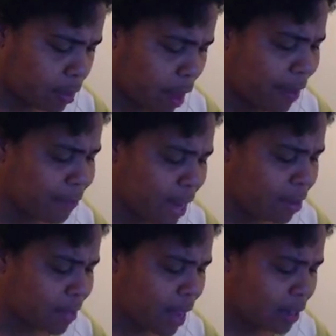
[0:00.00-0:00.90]
I
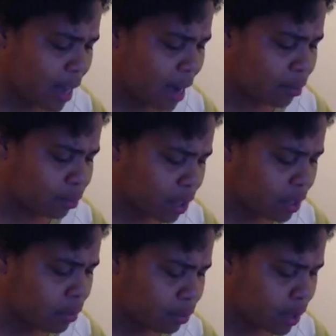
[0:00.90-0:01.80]
found that like
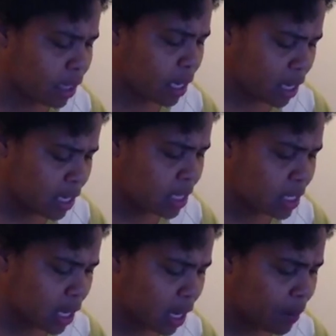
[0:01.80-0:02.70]
really, really
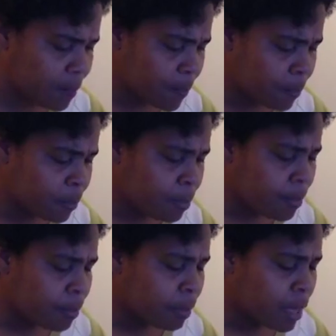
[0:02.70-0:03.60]
easy.
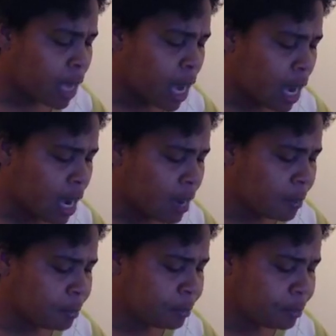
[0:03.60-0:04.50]

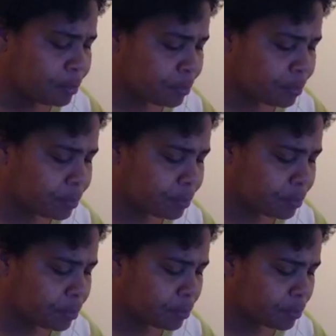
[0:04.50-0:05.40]
It
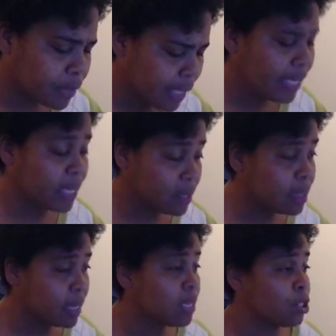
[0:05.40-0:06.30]

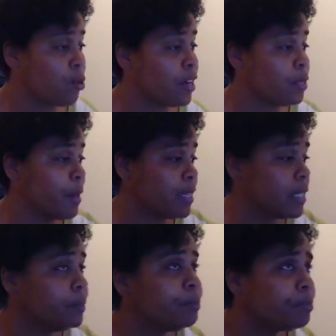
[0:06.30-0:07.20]
is
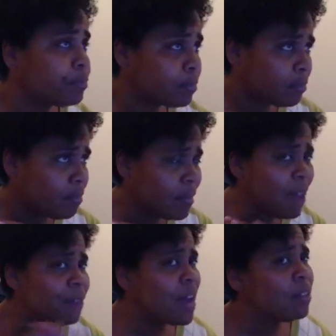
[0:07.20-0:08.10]
Squarespace.
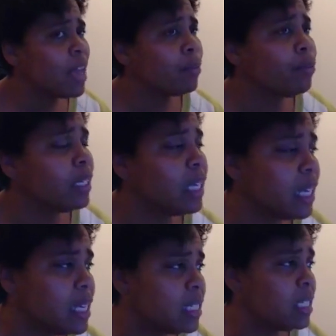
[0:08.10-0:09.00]
I found that really
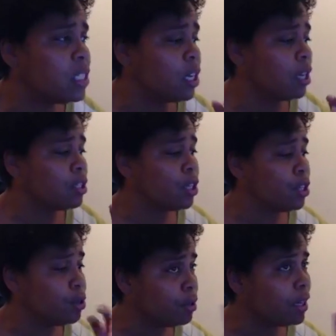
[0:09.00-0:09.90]
easy to
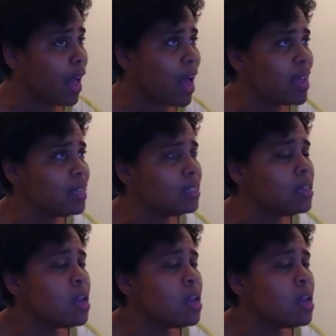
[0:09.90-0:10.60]
utilize.